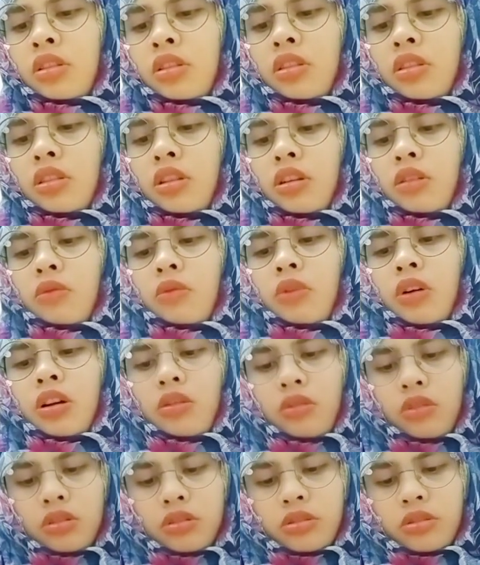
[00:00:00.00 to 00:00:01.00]
That one
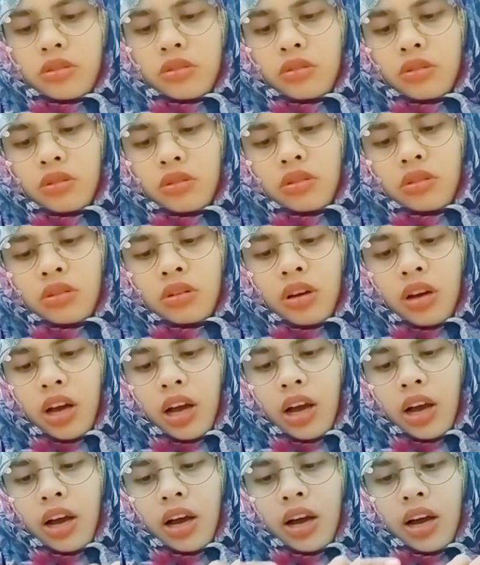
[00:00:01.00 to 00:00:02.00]
also
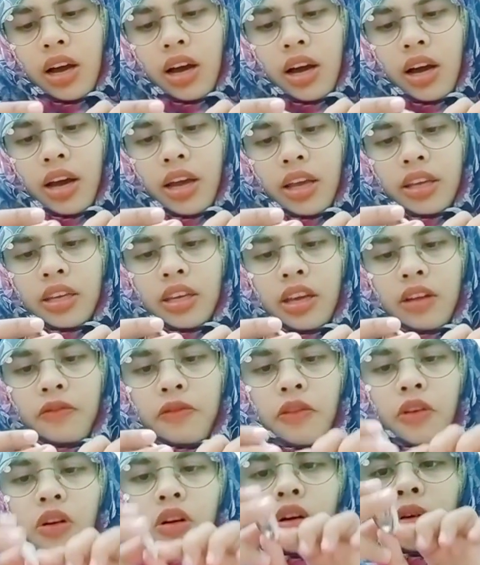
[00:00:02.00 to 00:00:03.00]
I get
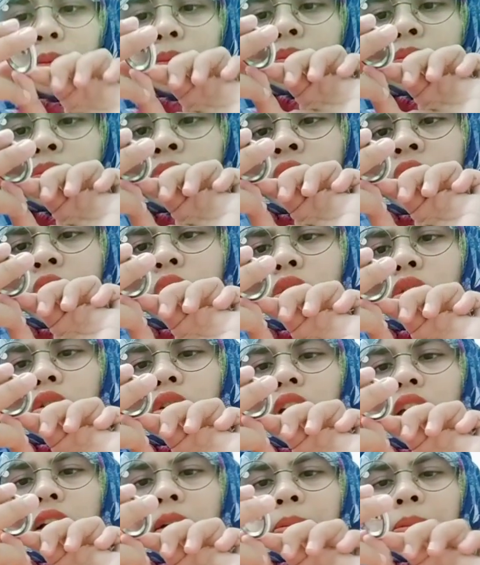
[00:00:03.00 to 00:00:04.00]
from
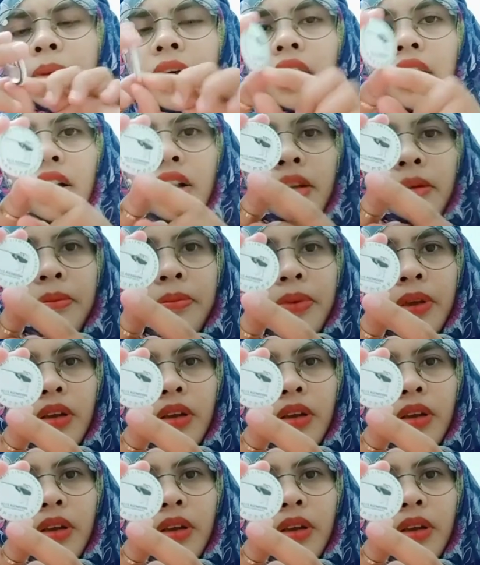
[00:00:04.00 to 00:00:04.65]
Korea Paralympic